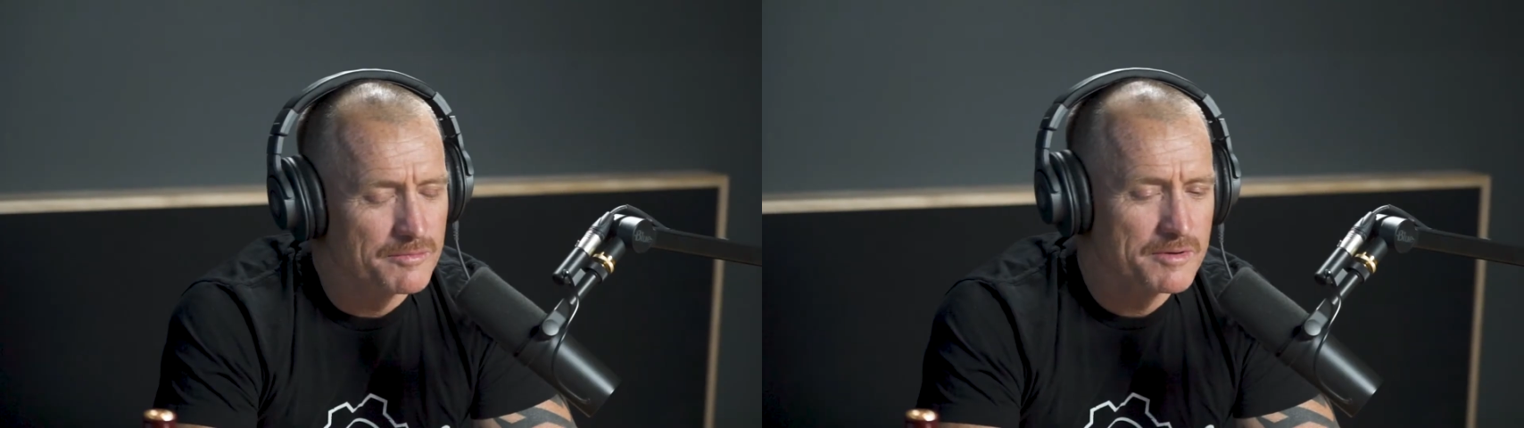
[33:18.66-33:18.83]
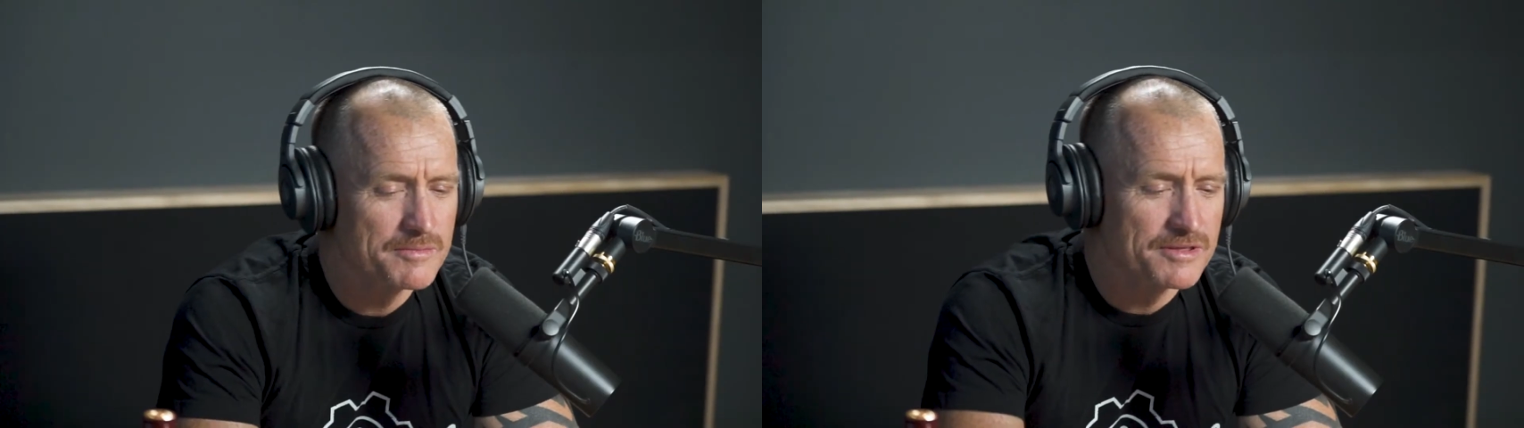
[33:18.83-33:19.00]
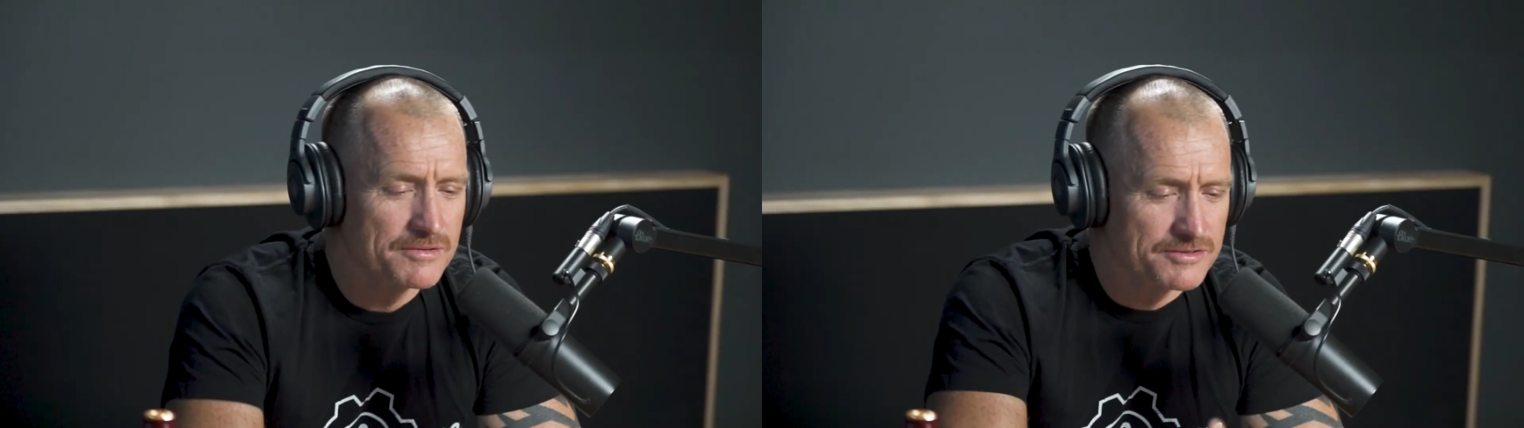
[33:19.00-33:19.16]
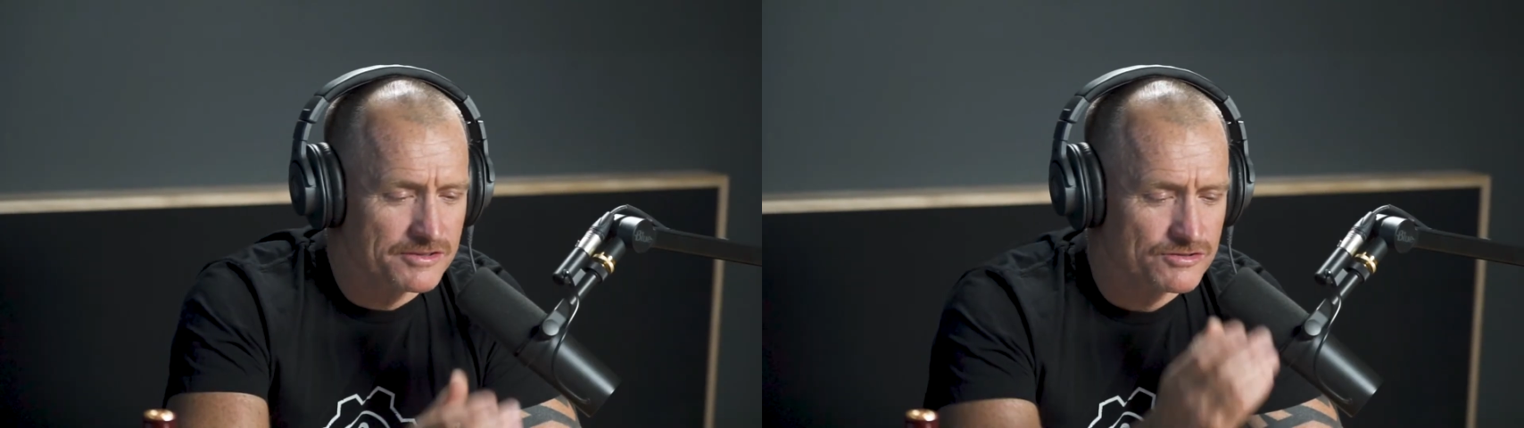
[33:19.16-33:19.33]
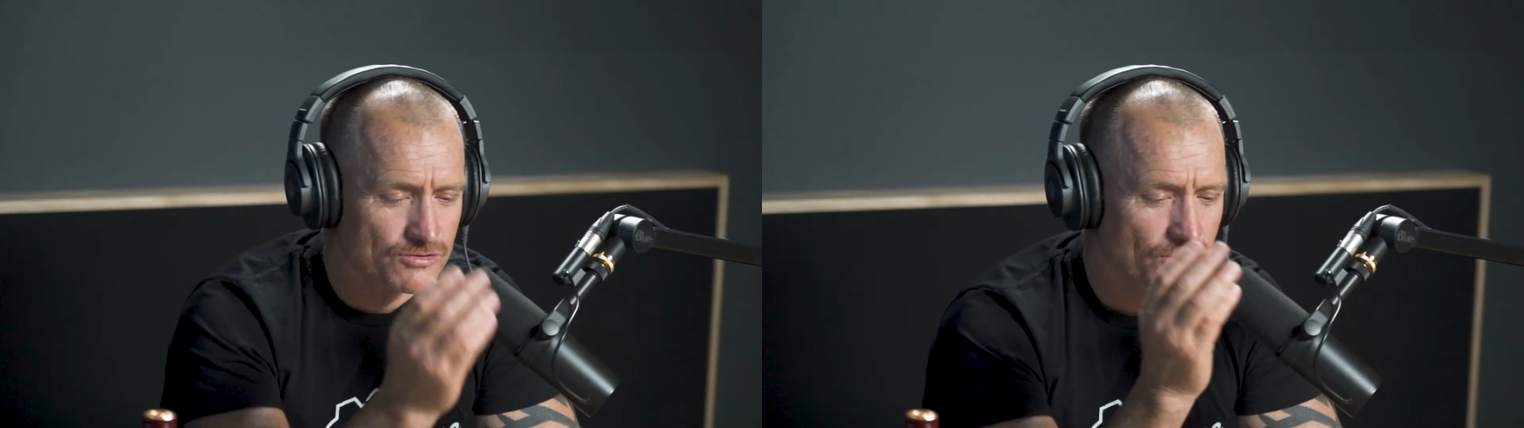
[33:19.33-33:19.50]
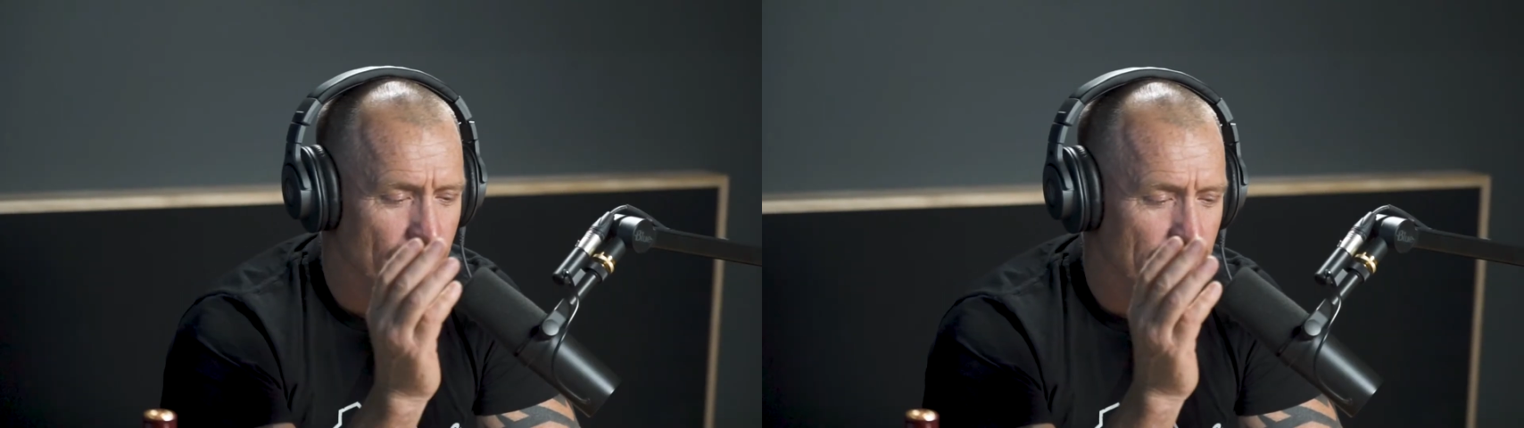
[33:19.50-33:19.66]
I remember there was a
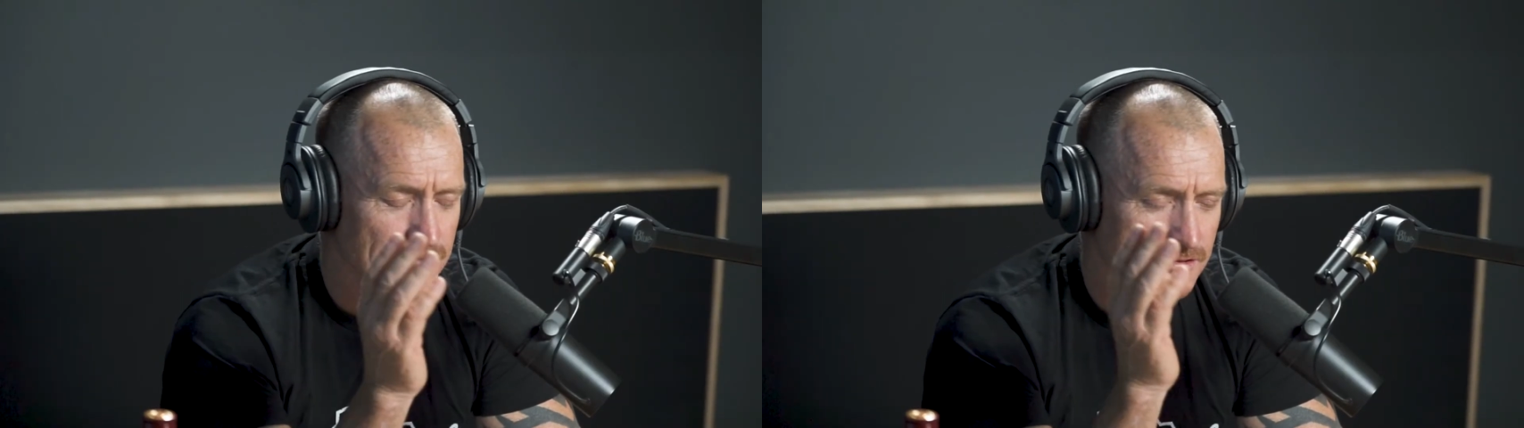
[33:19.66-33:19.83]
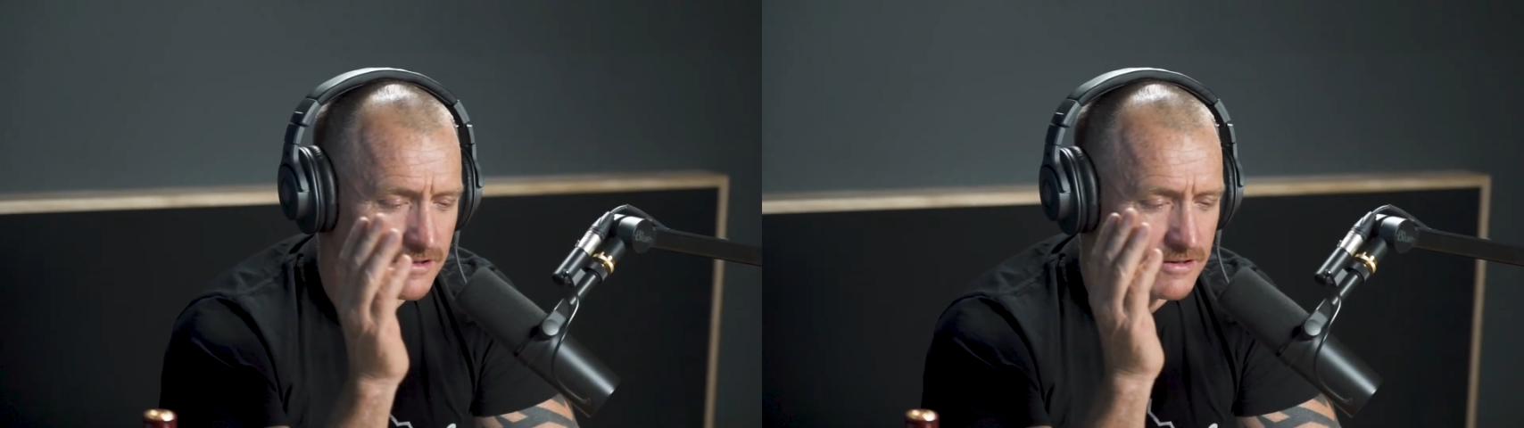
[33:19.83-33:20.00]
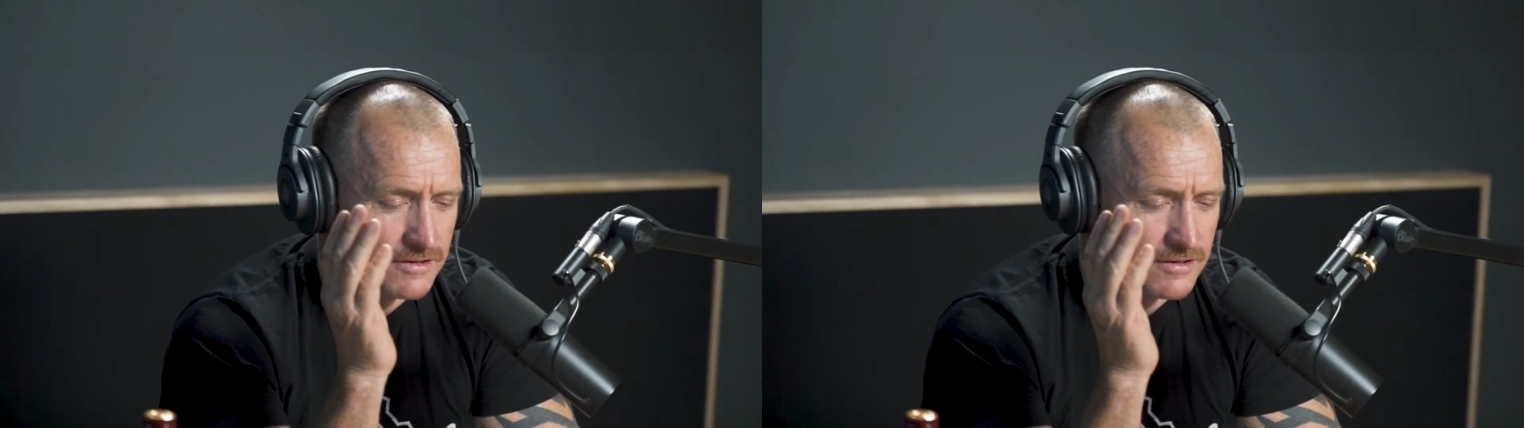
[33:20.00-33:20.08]
drive